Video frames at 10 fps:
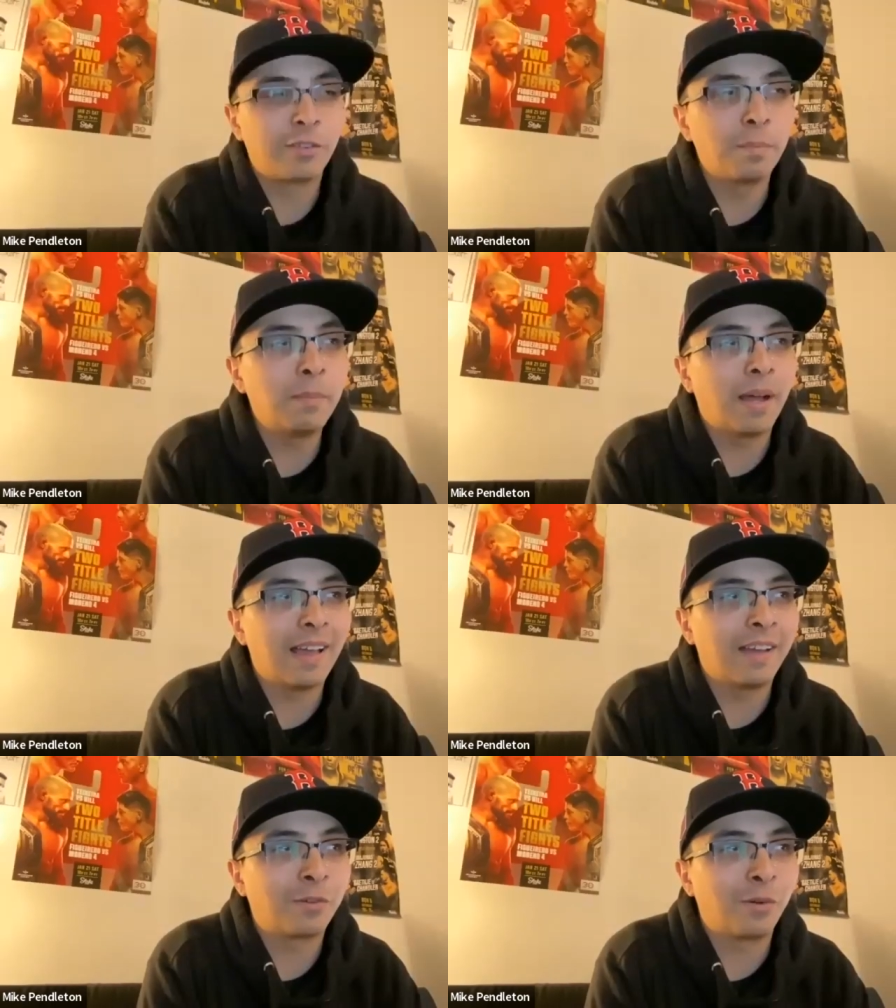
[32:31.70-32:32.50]
going to be my
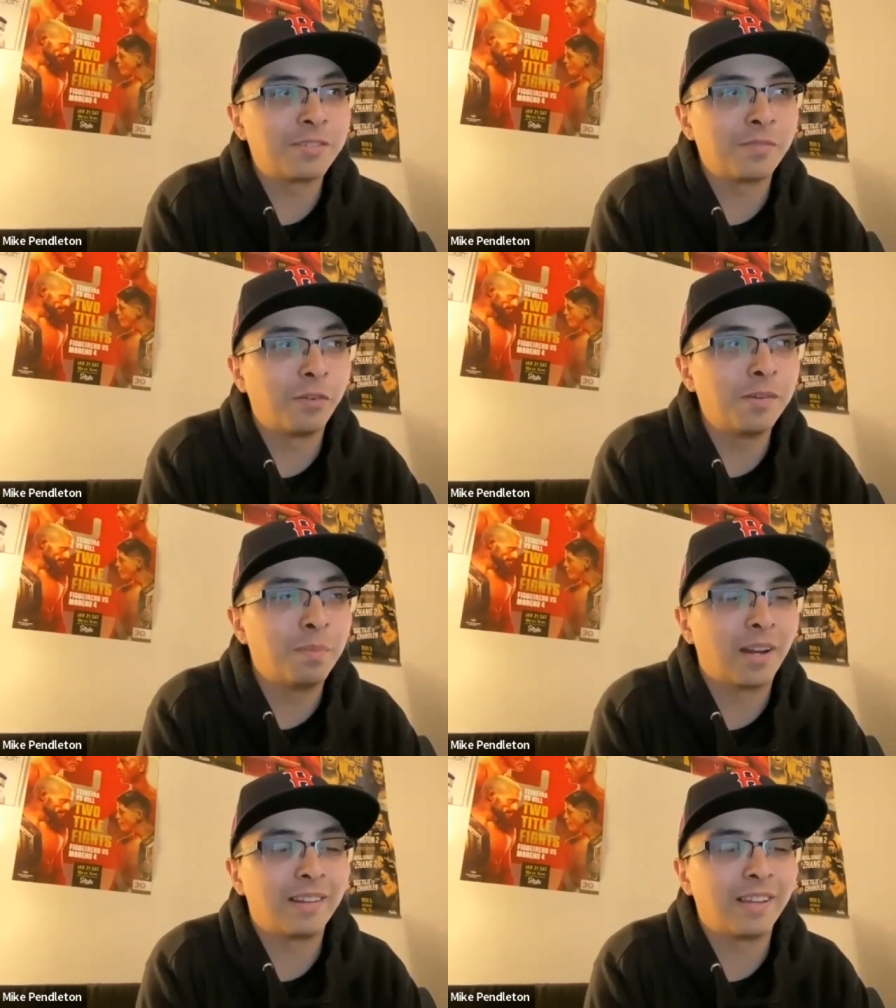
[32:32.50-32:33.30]
last question for you,
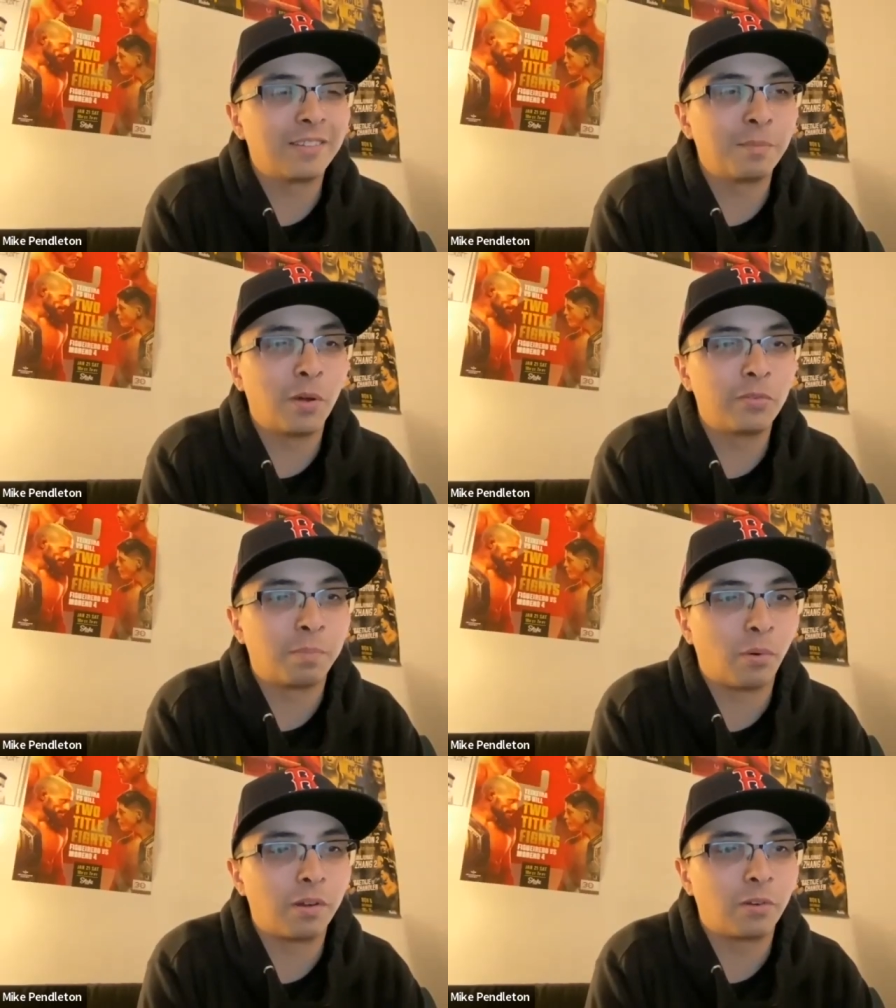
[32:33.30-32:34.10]
but I think it's the most
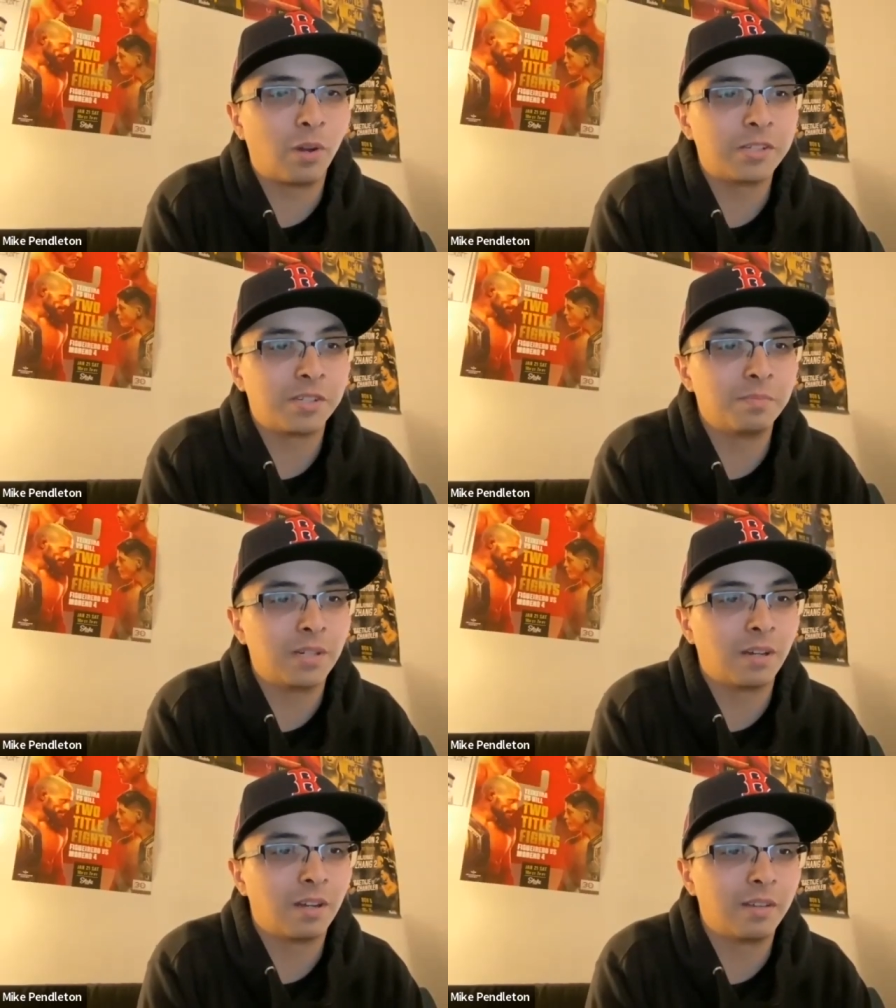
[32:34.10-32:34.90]
important question
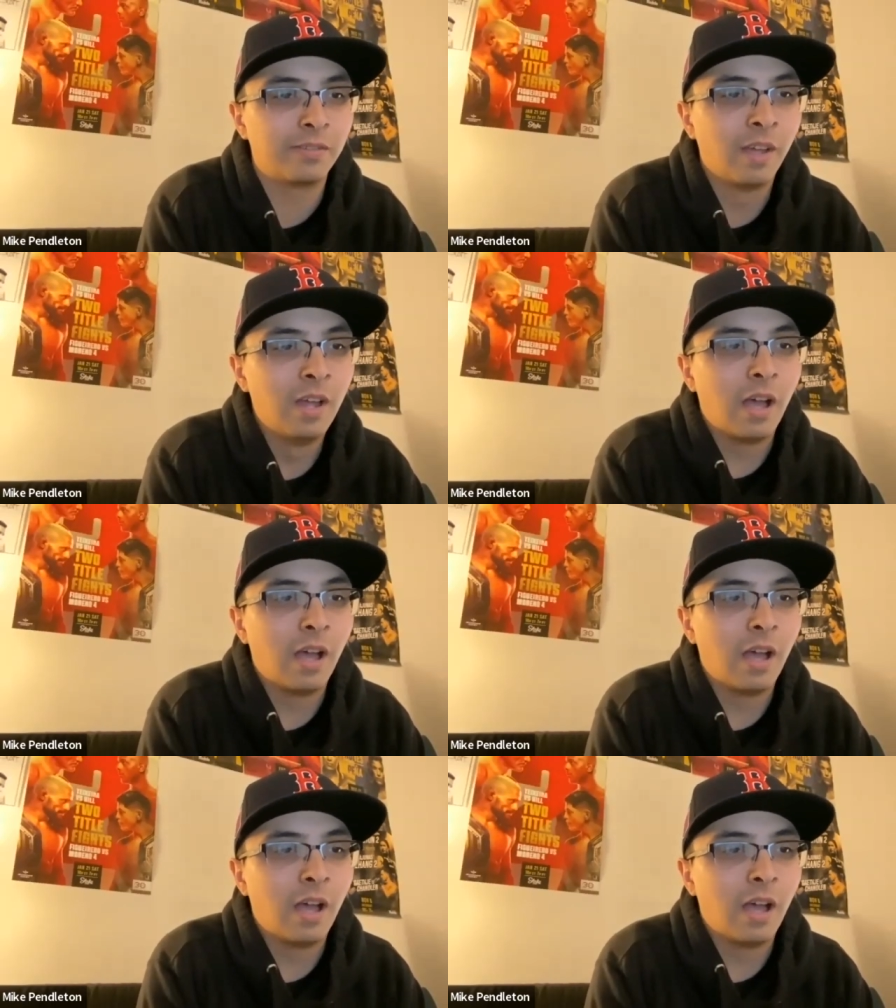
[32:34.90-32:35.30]
because